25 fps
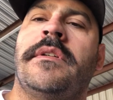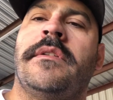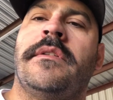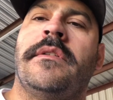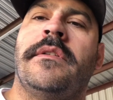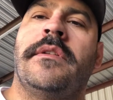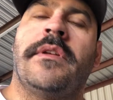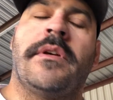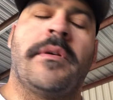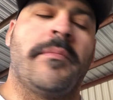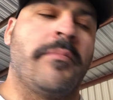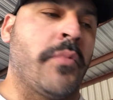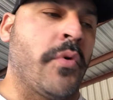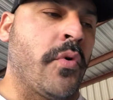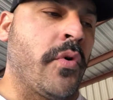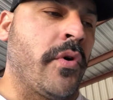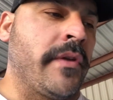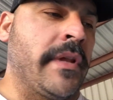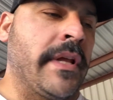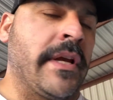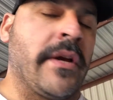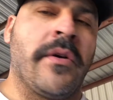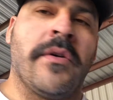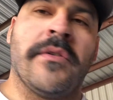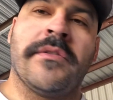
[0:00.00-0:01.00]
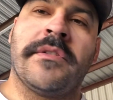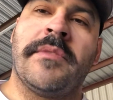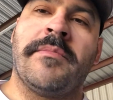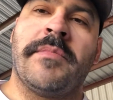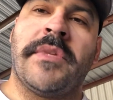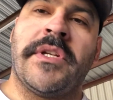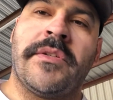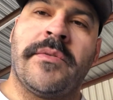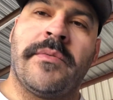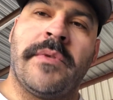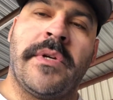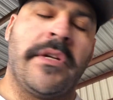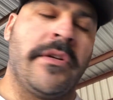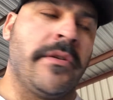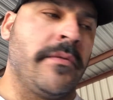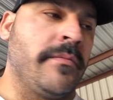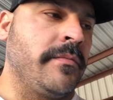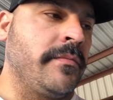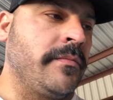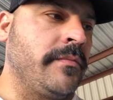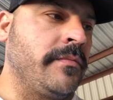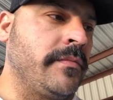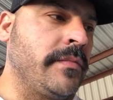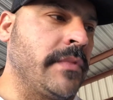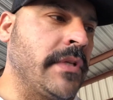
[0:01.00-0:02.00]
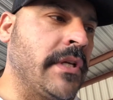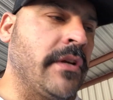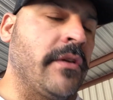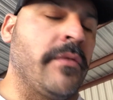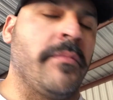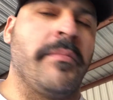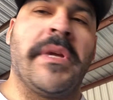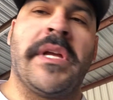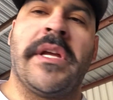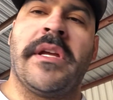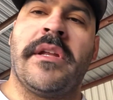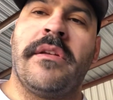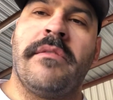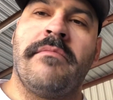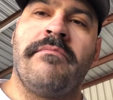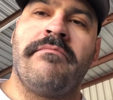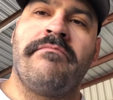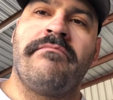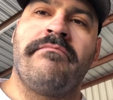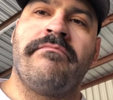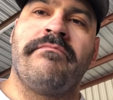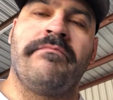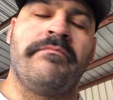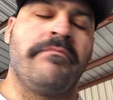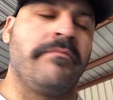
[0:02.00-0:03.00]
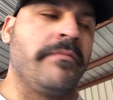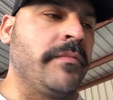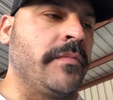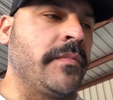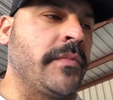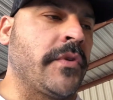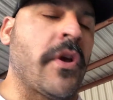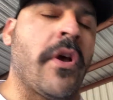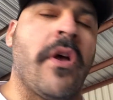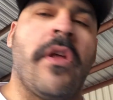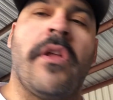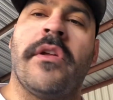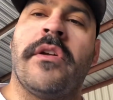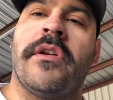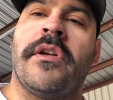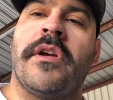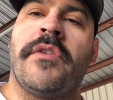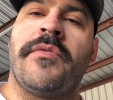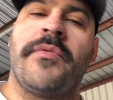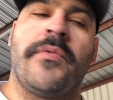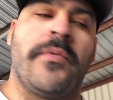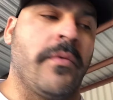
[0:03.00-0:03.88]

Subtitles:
The board that goes in between them, it'll be tall enough